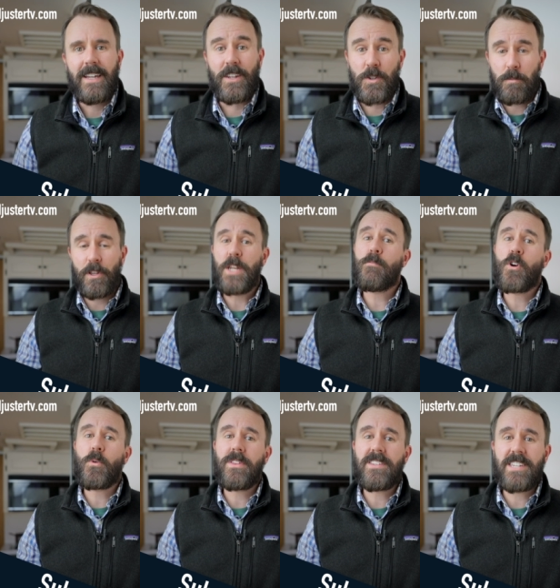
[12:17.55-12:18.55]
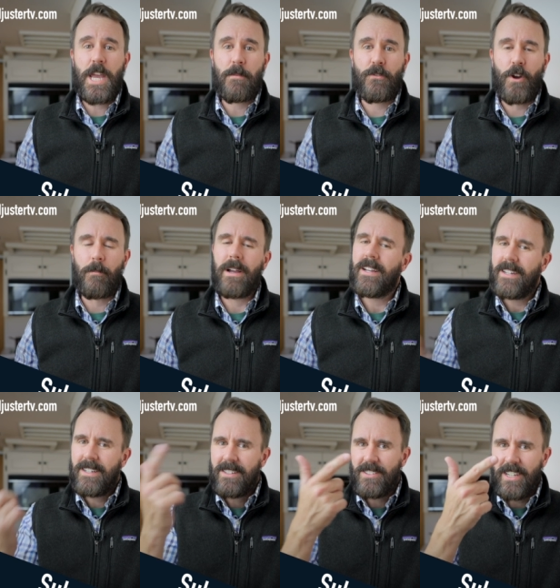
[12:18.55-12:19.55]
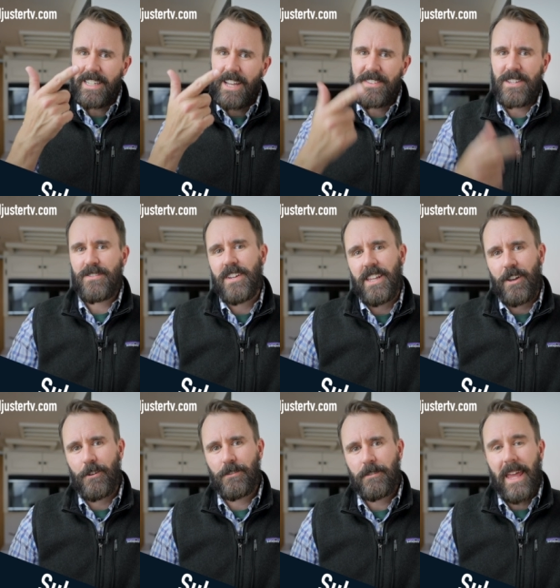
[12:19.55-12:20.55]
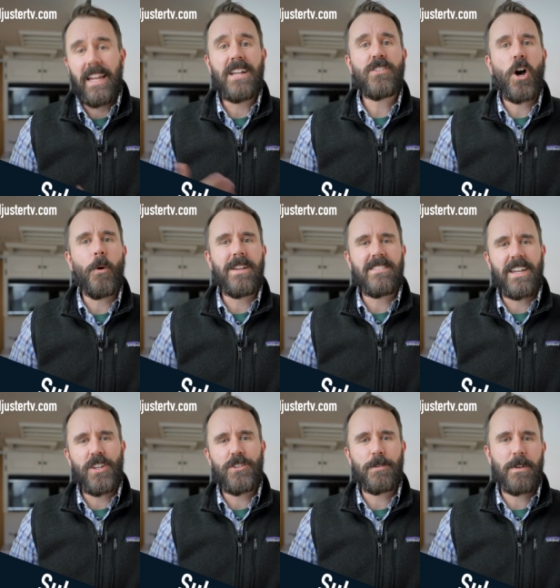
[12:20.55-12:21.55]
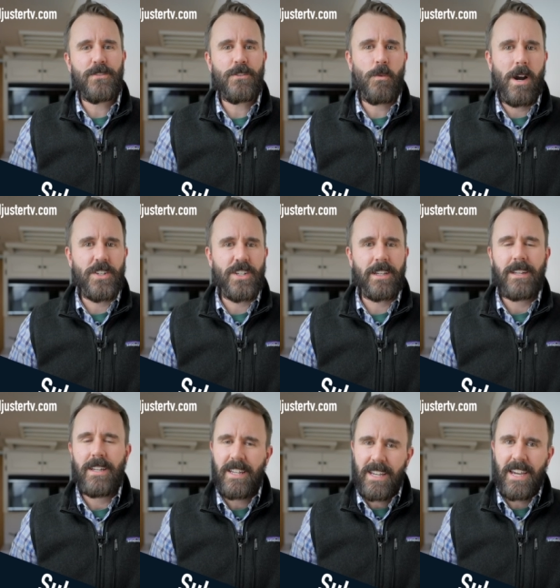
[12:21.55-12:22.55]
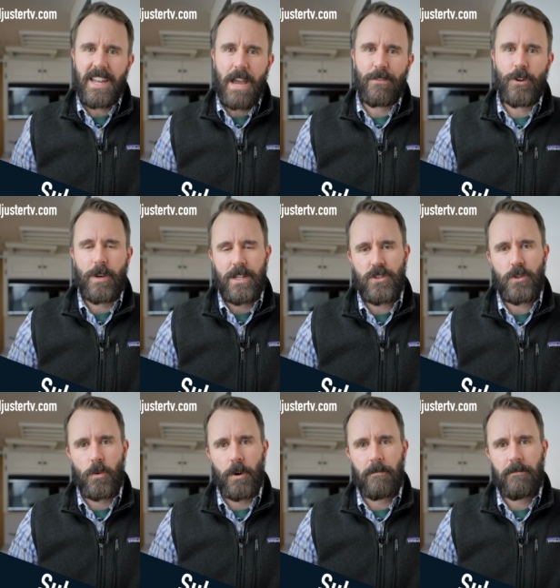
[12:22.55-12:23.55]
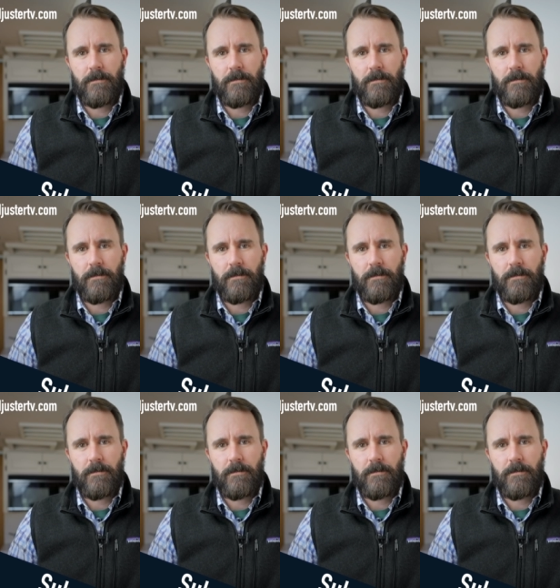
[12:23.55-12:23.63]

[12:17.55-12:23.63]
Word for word: And there's plenty more where this came from. Check out these videos. And as always, thank you so much for watching and have a great storm.